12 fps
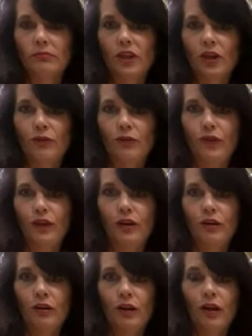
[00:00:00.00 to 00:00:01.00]
Go
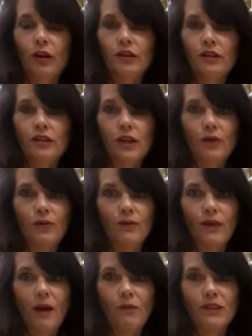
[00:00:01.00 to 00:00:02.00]
figure. So
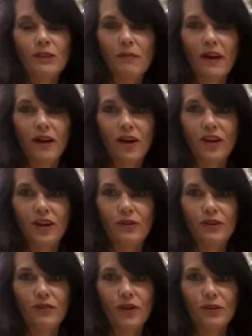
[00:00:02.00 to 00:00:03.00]
that was my audio
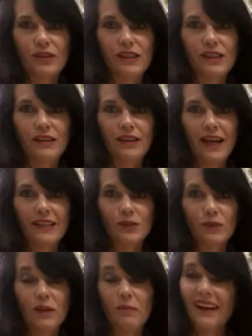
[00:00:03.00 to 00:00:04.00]
difficulty last
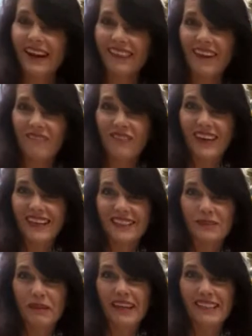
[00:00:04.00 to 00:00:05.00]
week, but I got that fixed
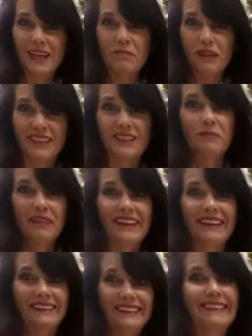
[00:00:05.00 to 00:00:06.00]
because I plugged them
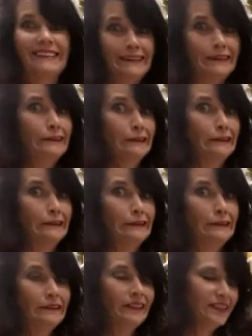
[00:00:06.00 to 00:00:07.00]
in.
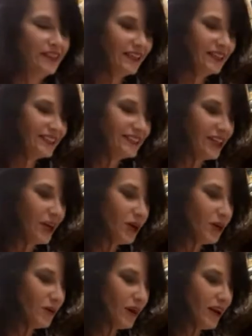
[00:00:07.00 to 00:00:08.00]

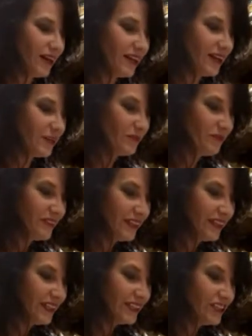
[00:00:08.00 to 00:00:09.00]
So um,
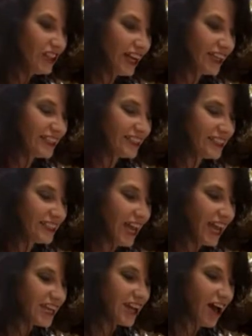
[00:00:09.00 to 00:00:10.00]
Jackie says,
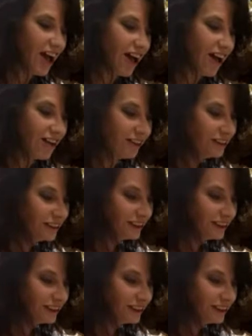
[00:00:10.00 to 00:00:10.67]
Hey, y'all.